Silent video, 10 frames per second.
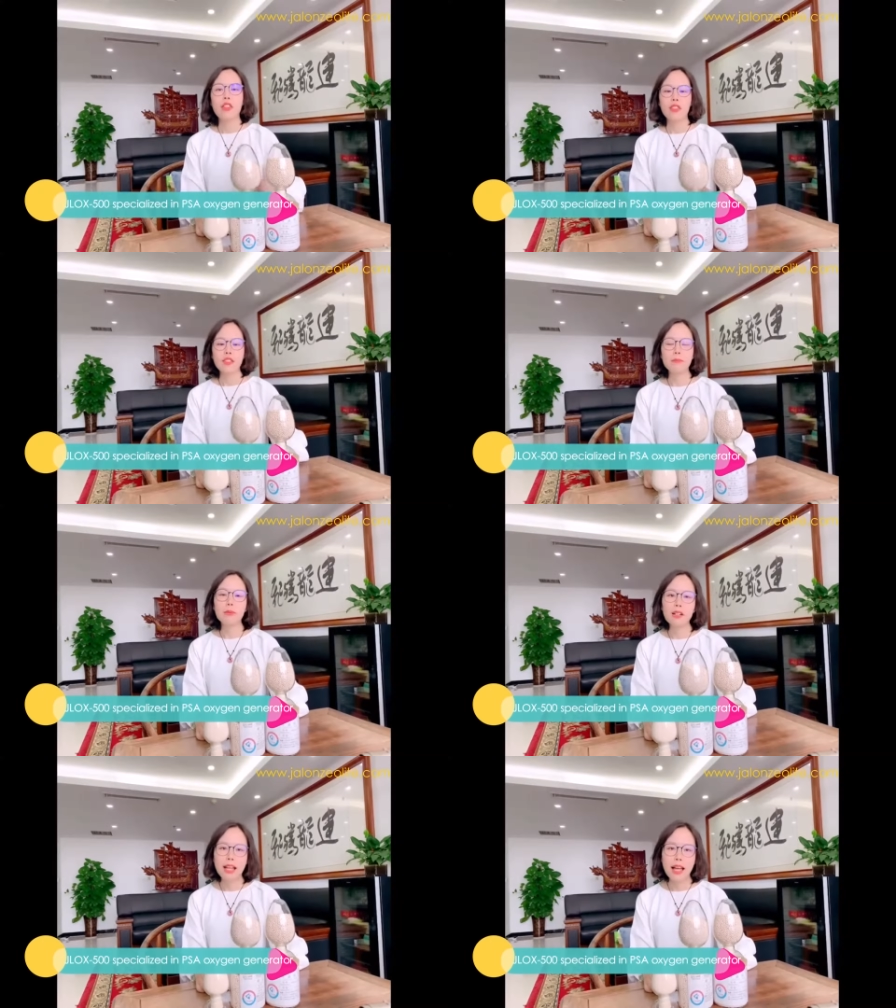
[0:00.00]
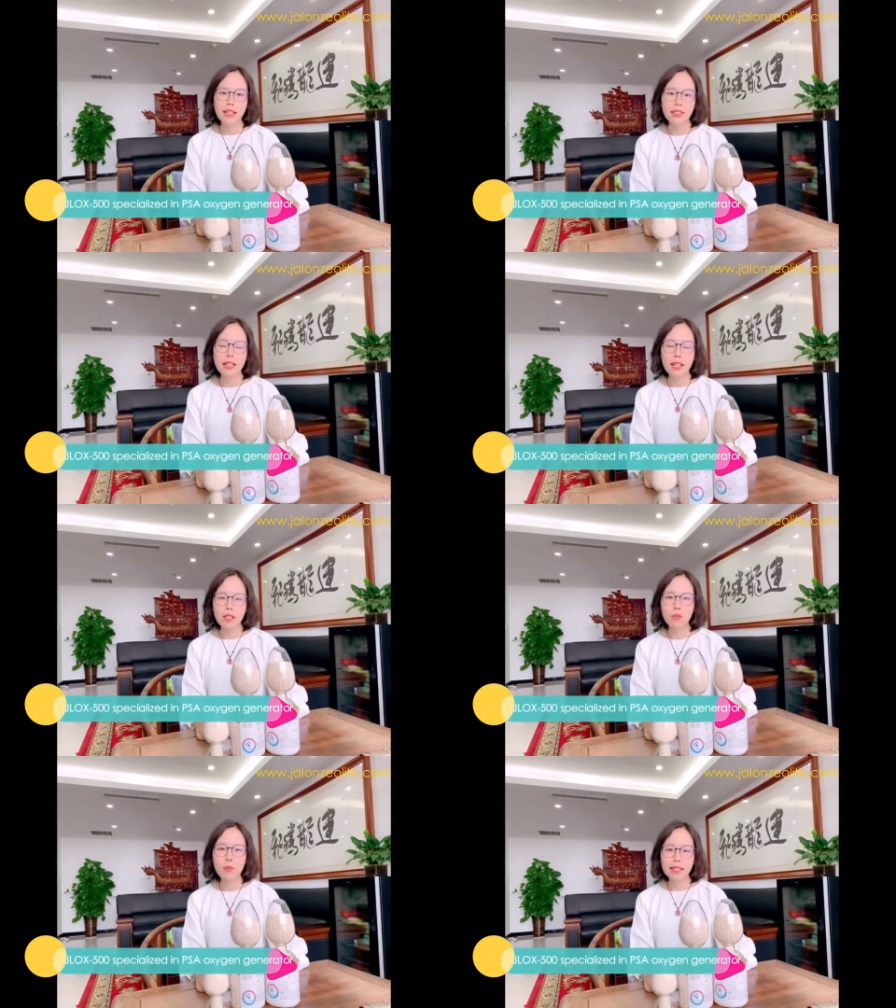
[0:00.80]
This product
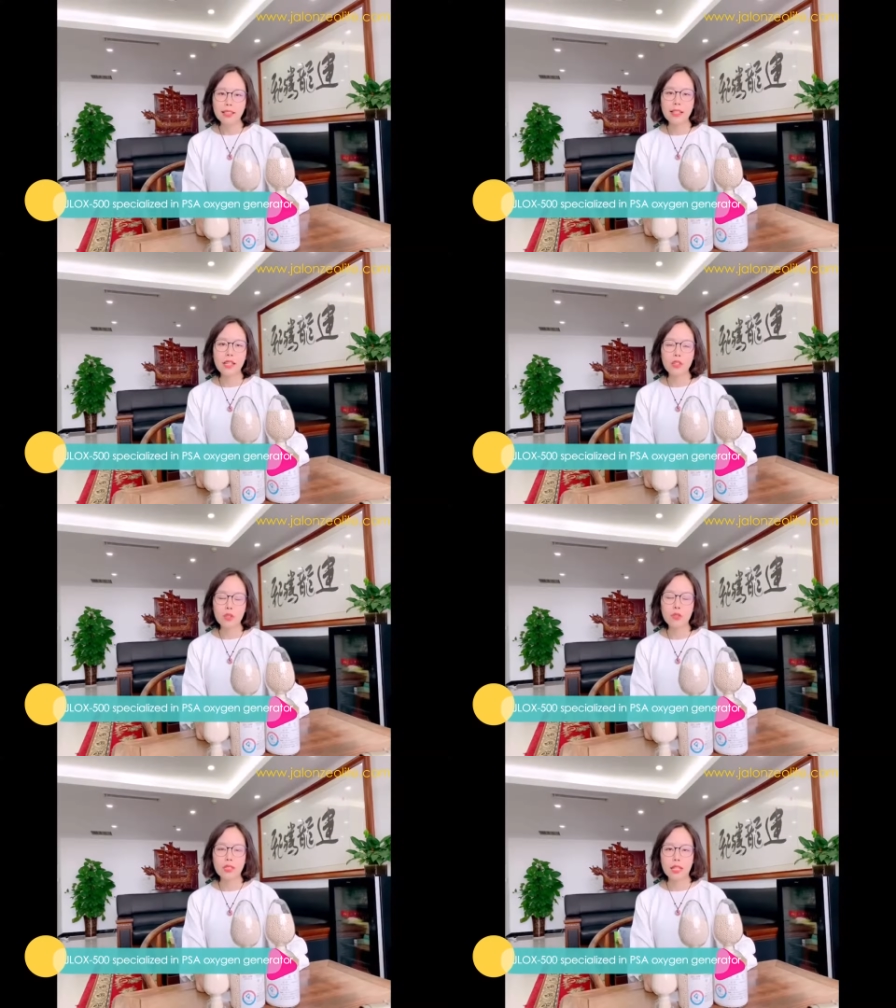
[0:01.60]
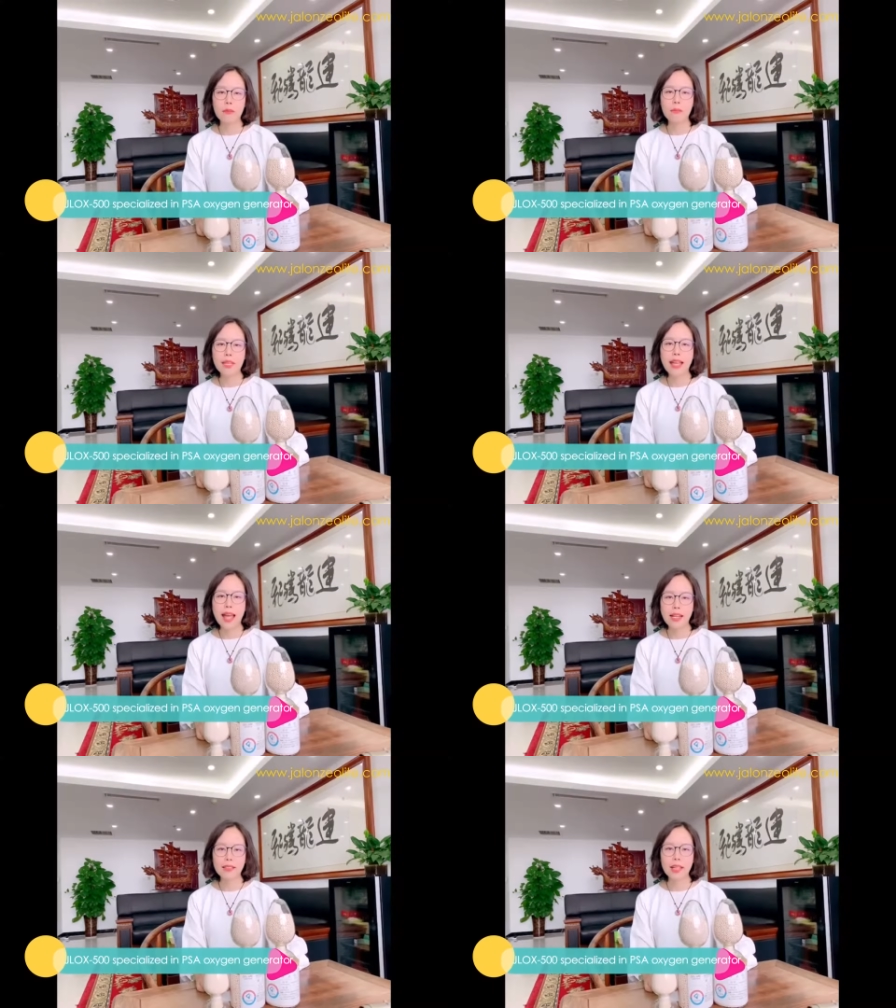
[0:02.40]
is widely used in
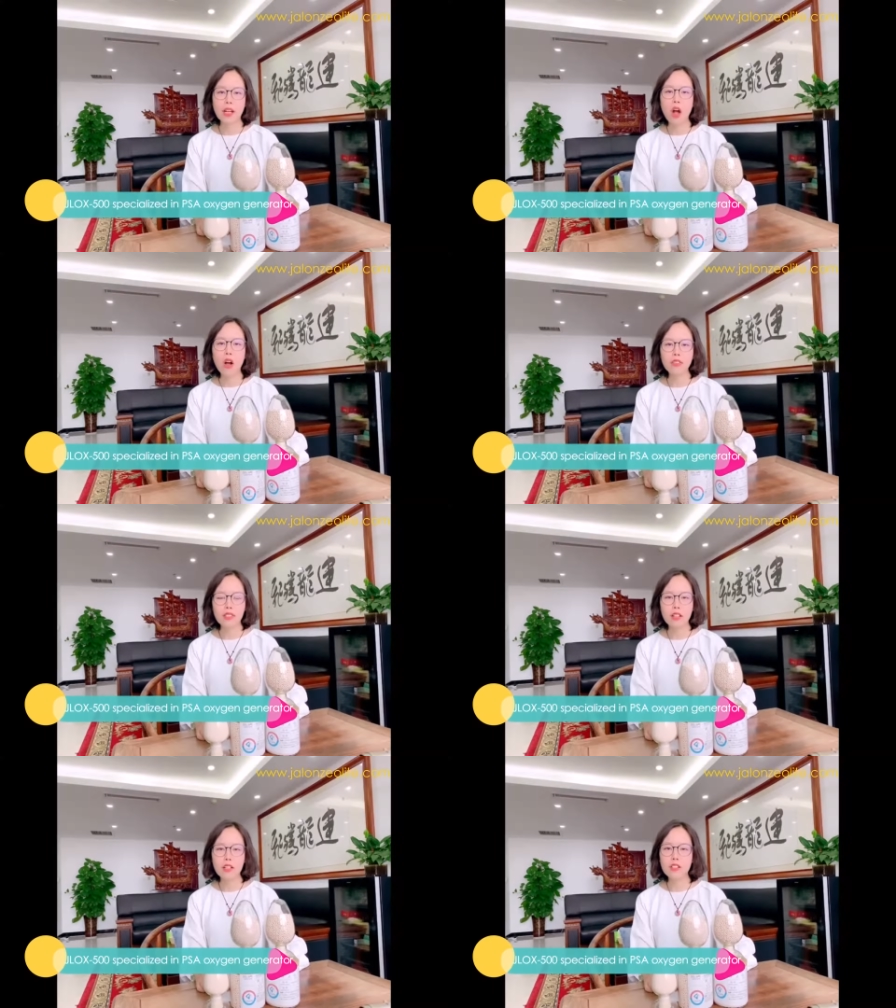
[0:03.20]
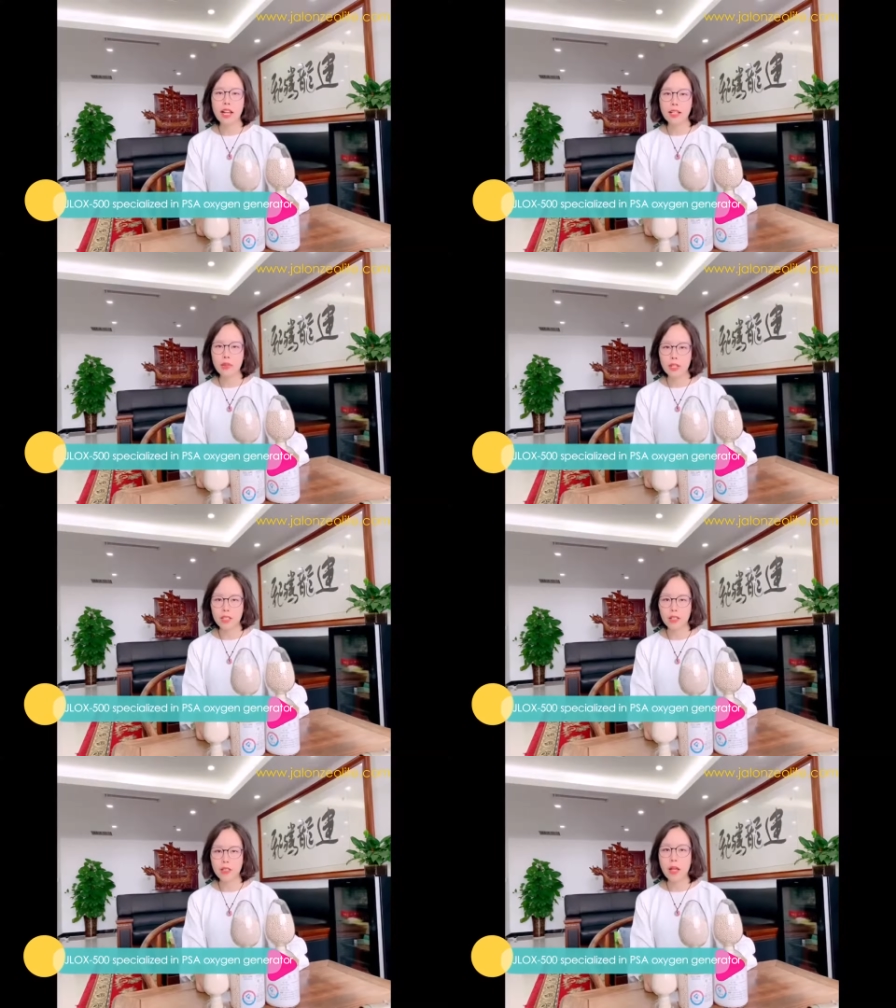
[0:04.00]
PSA oxygen
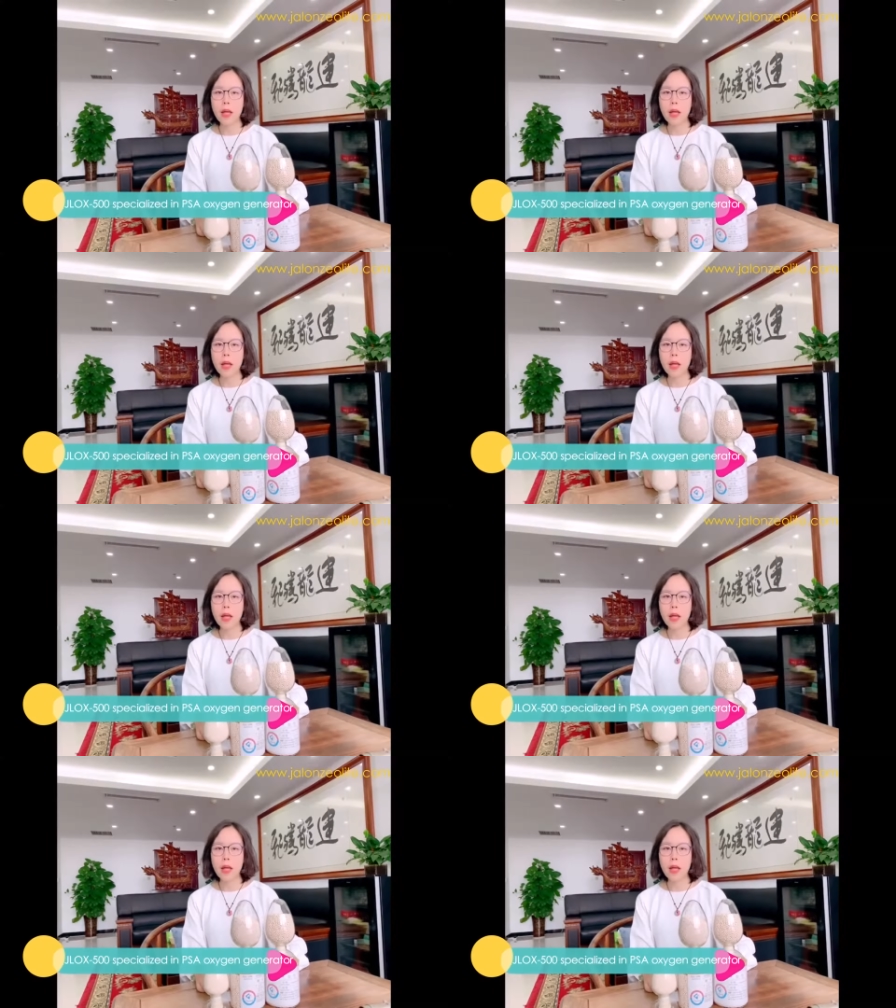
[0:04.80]
generator.